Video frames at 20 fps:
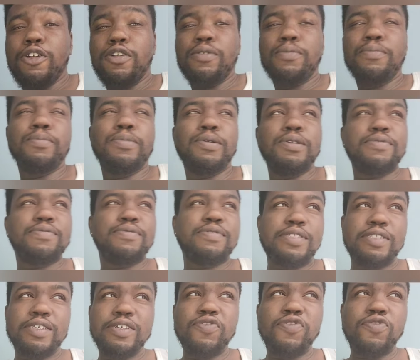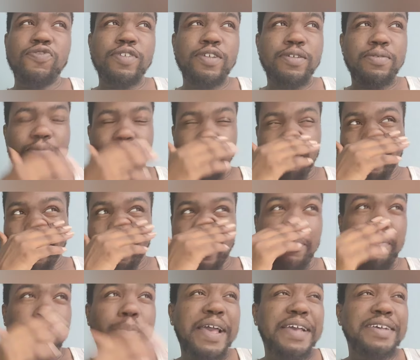but different by a
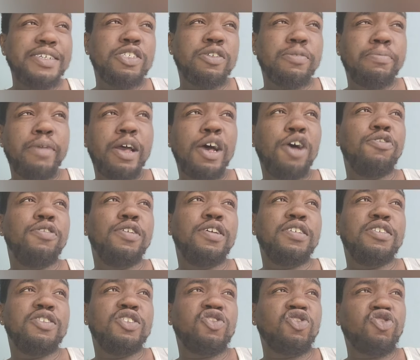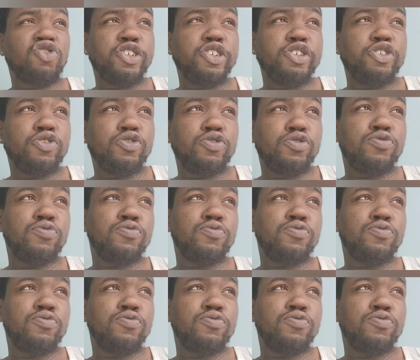mass amount, and it's critical.